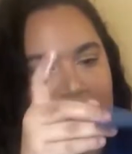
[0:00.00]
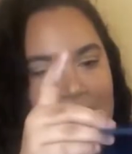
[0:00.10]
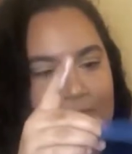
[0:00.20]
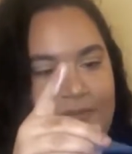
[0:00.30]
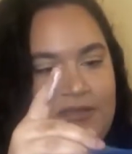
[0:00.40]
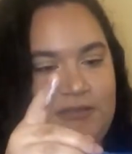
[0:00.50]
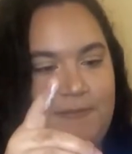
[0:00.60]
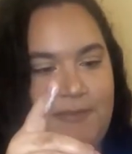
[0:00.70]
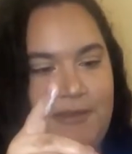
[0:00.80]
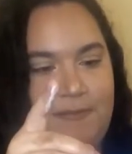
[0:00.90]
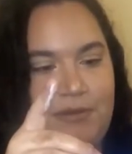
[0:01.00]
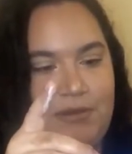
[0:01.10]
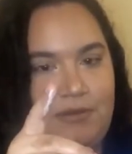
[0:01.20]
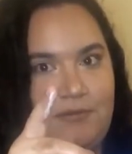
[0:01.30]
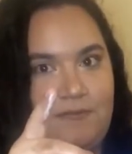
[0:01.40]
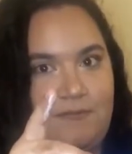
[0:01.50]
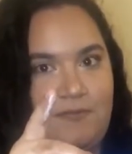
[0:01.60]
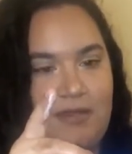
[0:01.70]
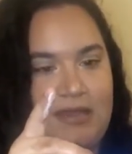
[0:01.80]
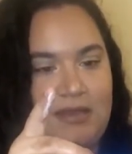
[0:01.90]
this piece of paper
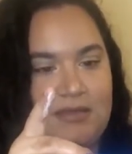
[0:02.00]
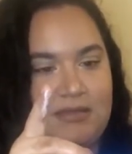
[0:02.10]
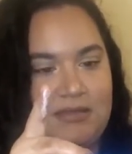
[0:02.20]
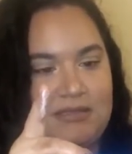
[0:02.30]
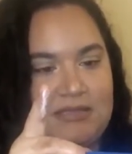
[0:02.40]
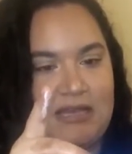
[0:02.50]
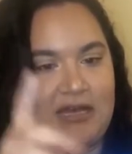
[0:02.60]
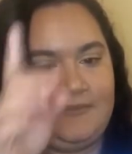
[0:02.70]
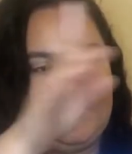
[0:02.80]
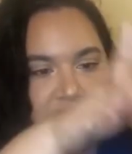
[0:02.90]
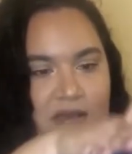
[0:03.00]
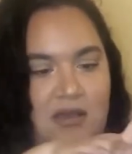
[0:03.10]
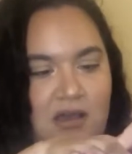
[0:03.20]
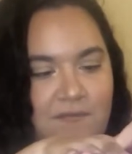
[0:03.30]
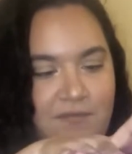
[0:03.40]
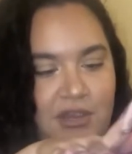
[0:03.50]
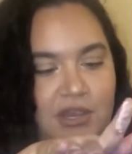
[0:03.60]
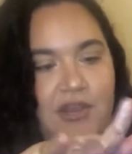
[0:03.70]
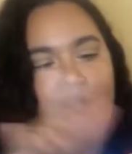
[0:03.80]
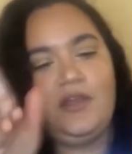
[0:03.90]
right on the top to
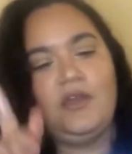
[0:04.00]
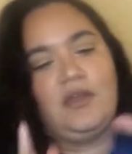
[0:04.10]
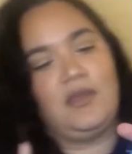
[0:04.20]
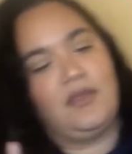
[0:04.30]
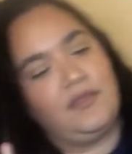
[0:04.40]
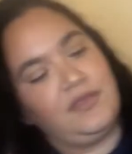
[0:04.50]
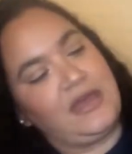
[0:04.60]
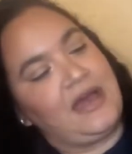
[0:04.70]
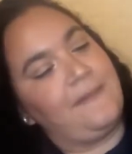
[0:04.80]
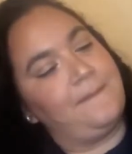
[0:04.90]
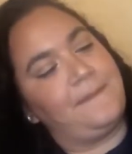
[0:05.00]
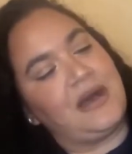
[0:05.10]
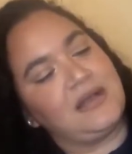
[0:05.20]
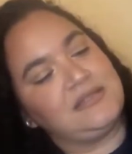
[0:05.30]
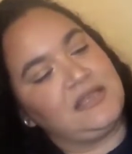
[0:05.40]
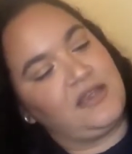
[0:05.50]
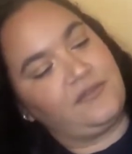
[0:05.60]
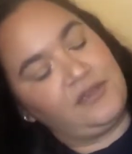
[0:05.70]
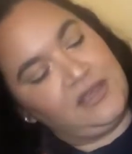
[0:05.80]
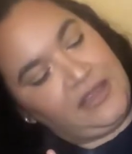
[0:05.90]
cover that box
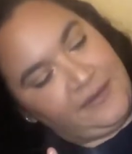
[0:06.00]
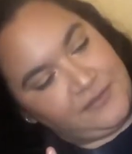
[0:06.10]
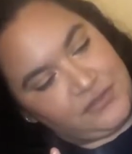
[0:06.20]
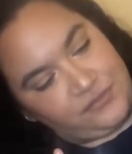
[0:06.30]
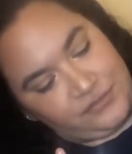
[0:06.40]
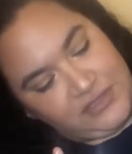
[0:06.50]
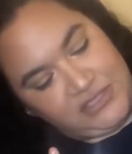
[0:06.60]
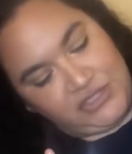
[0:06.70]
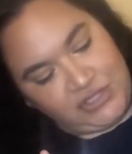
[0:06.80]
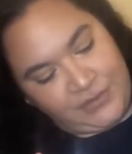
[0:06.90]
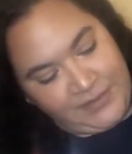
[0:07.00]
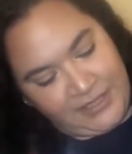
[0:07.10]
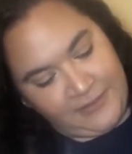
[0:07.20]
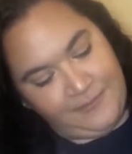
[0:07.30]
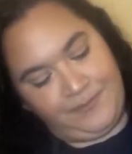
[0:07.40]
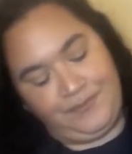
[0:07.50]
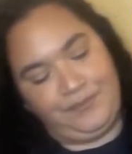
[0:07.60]
area that was really showing.